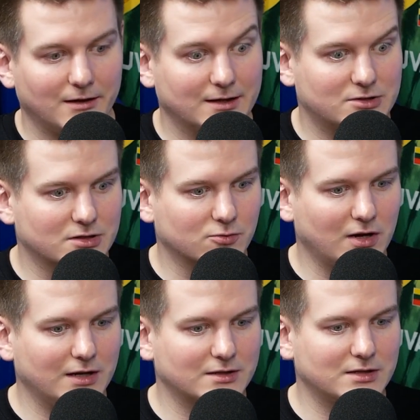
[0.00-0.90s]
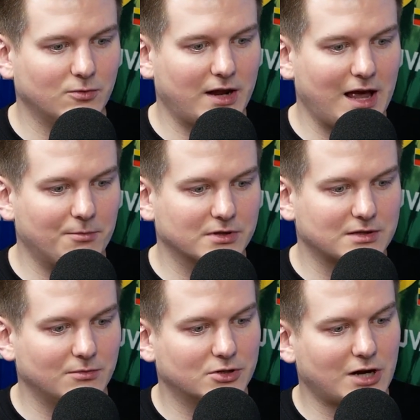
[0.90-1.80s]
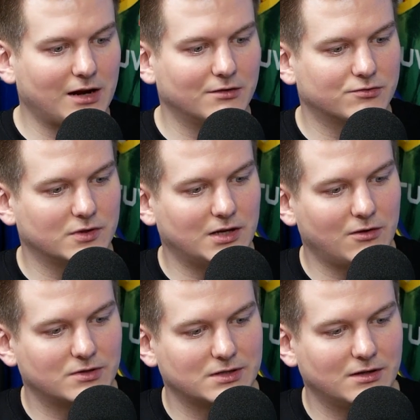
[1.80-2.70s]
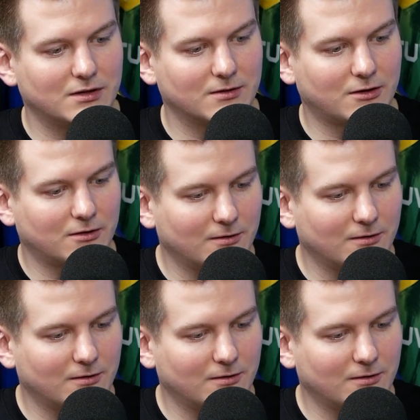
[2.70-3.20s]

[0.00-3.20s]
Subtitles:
let's just wait and see what happens. I mean, Zalgiris right now is in a